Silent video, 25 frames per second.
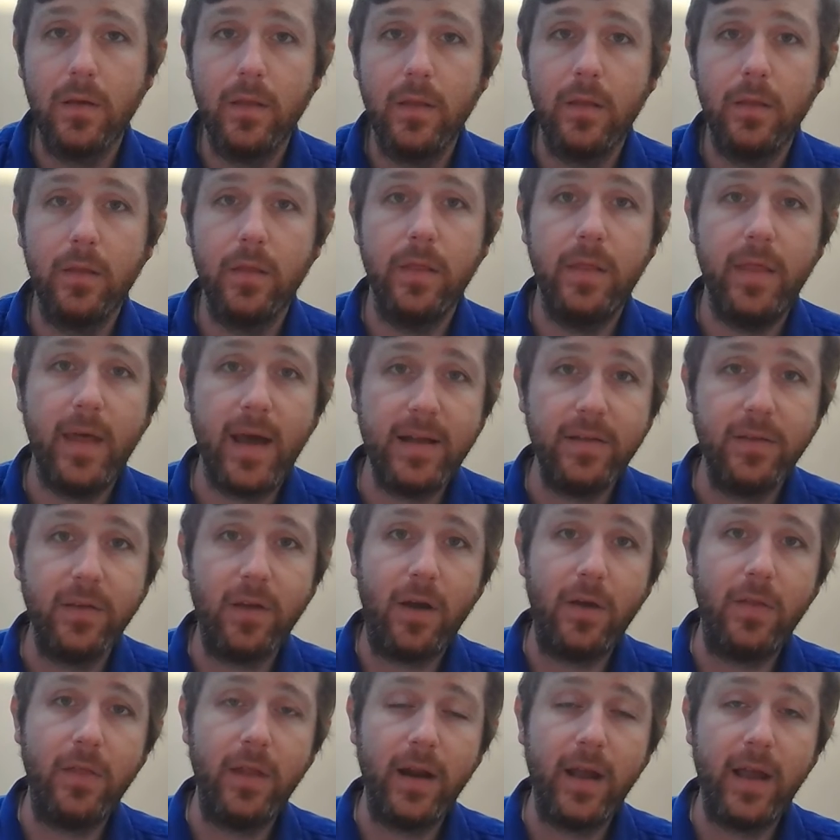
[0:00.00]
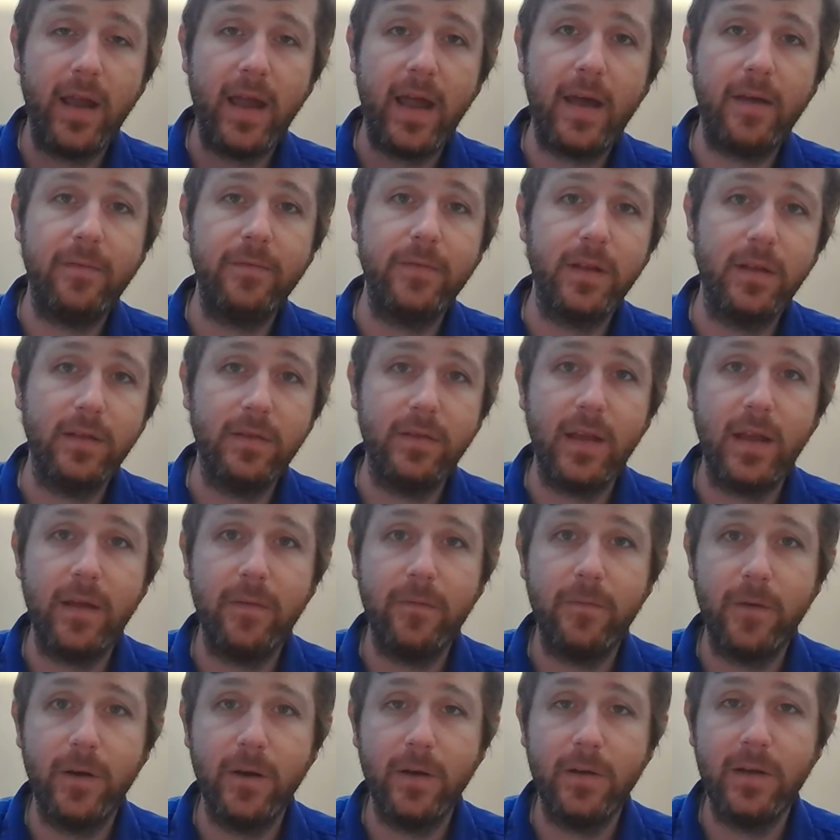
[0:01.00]
That's all that I have to say
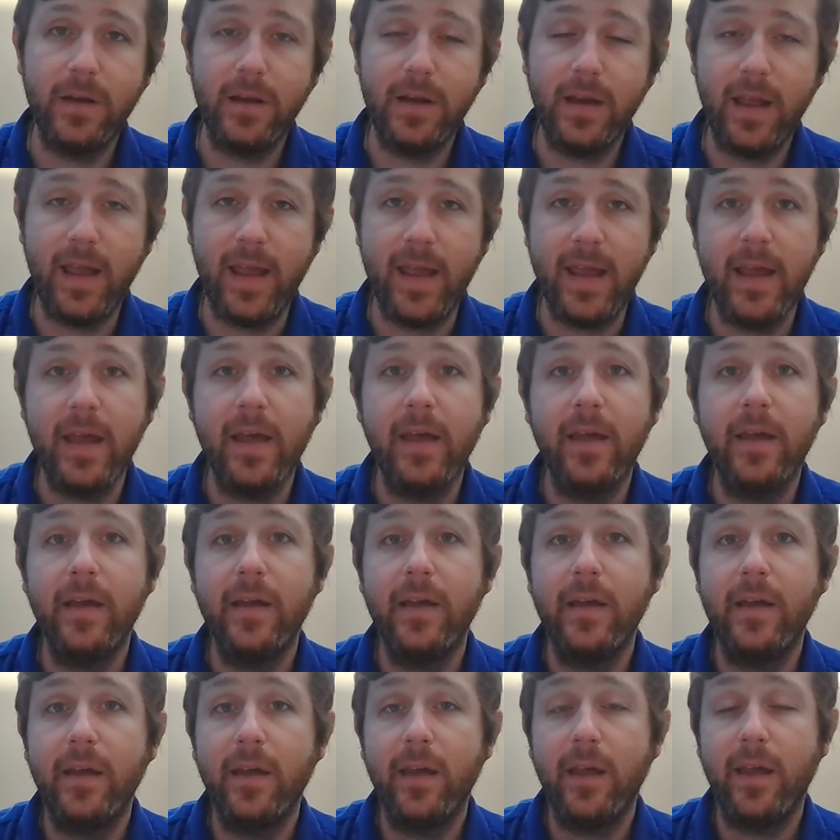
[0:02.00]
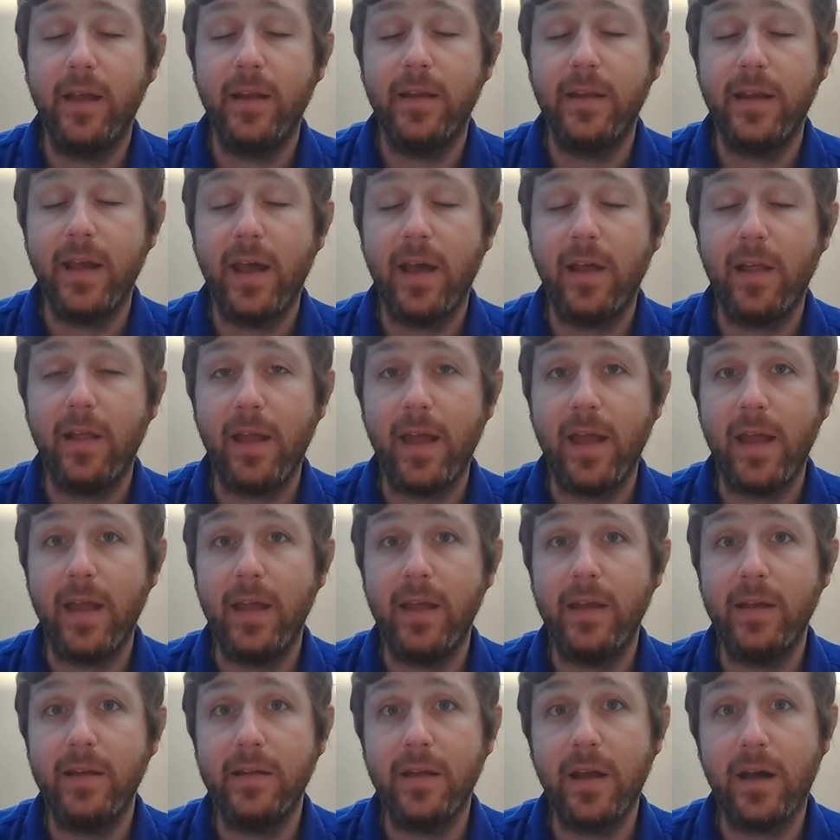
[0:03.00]
for you today. Until
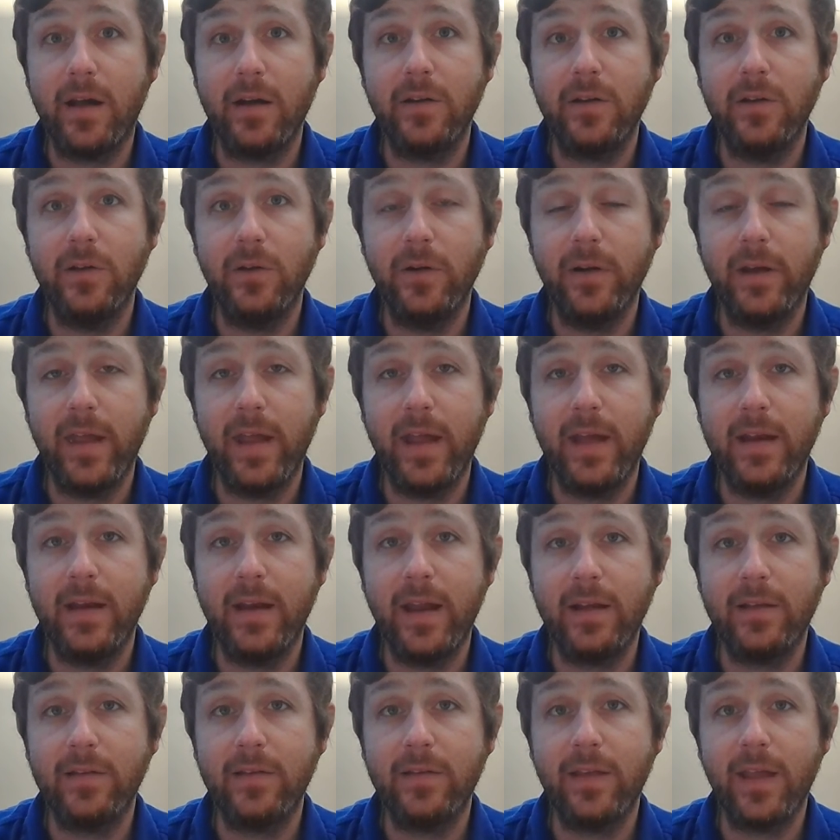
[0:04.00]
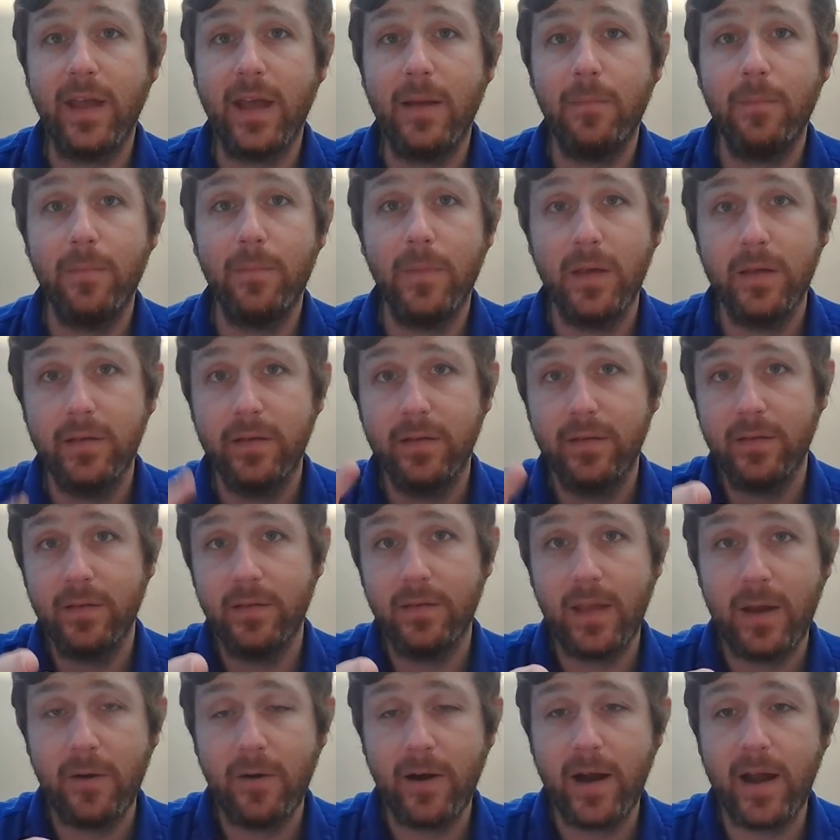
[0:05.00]
I talk to you again next time,
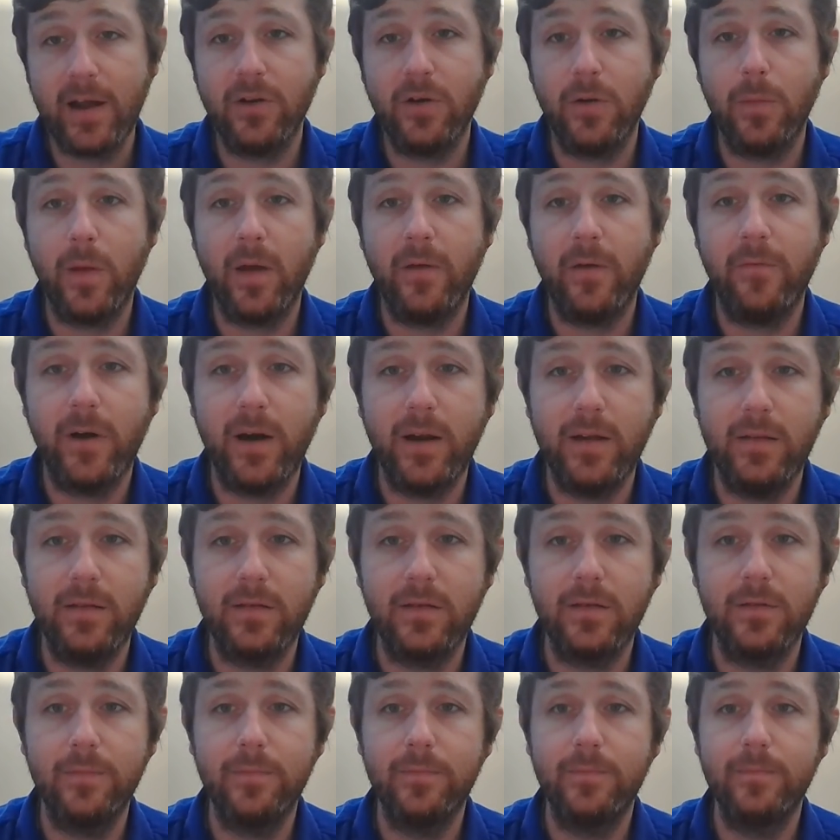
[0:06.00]
stay rational, my friends.